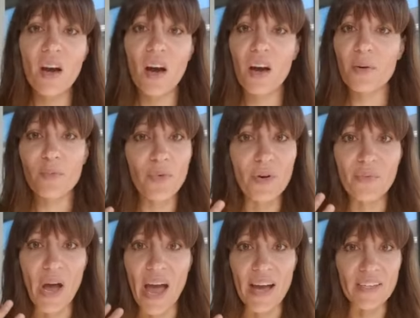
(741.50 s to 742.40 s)
uh,
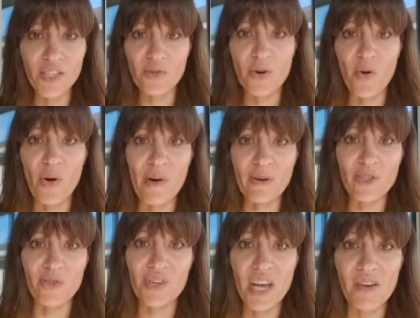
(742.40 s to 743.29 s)
as you go
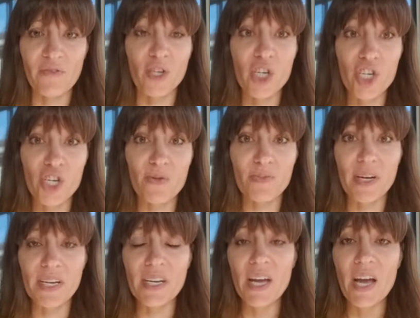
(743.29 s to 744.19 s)
about your day, for sure,
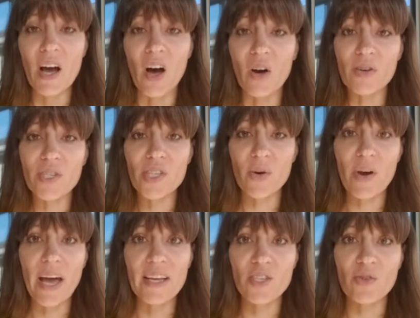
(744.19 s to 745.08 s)
but also
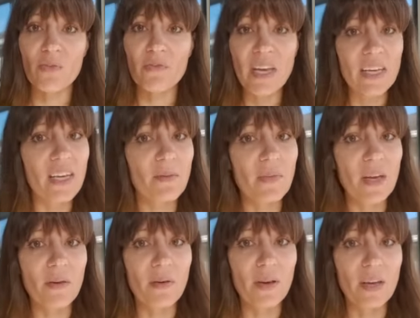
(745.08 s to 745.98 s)
as you're making
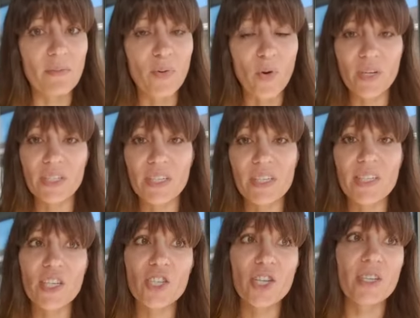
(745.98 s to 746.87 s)
important
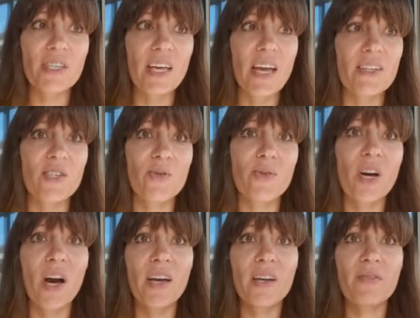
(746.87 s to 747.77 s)
decisions, as you
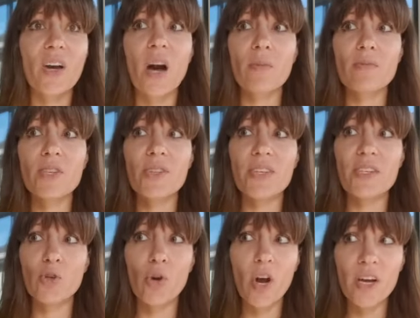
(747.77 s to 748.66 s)
kind of come to
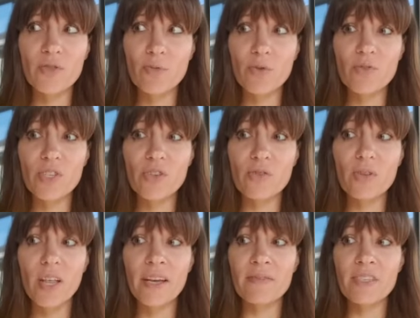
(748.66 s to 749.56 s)
these crossroads in your
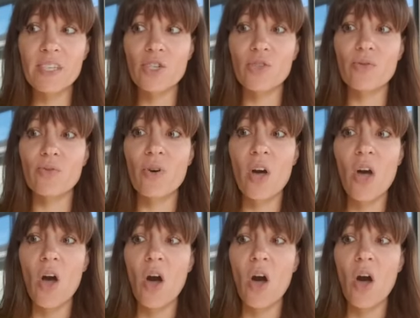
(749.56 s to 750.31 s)
lives that you